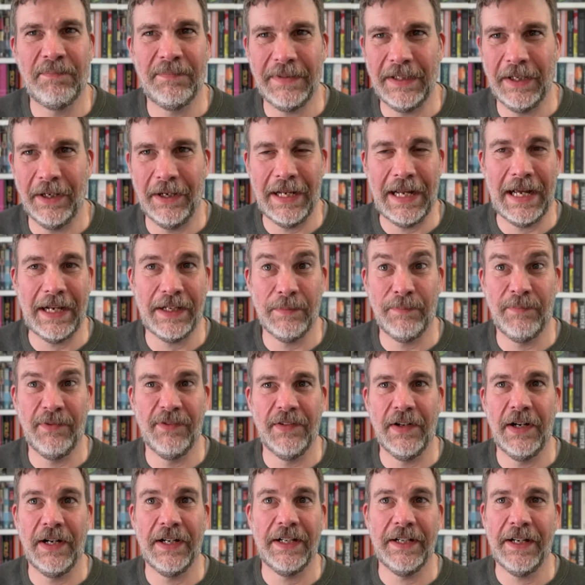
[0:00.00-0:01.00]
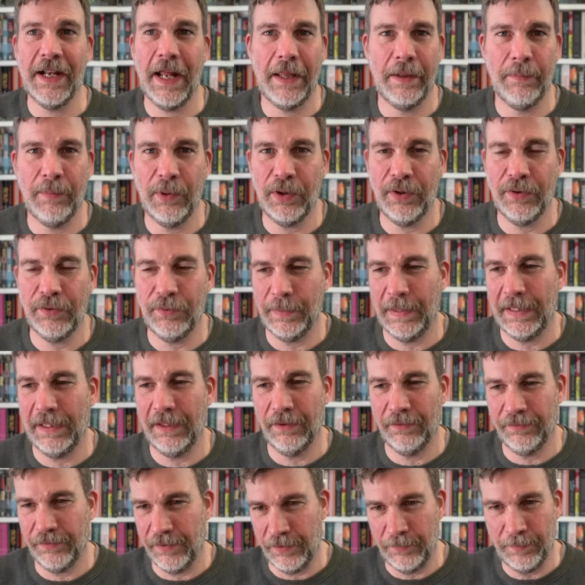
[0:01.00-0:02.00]
you know, he had to provide another book as
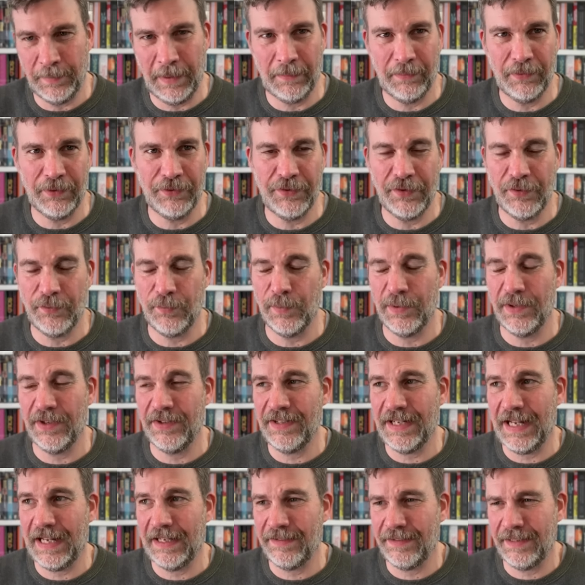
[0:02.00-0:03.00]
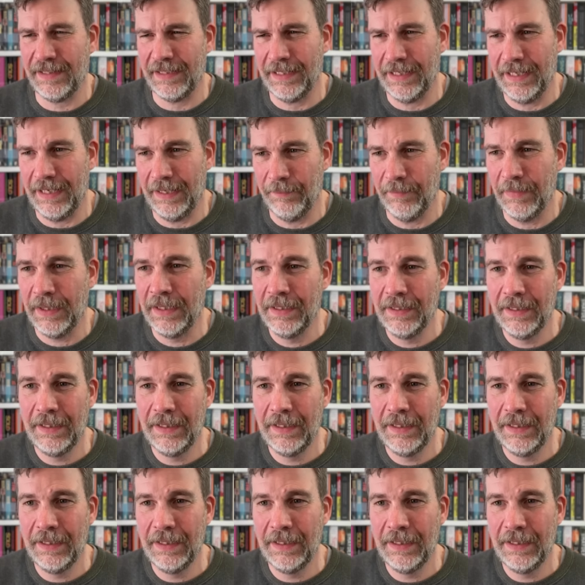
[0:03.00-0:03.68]
well, or if his publishers were just hassling him.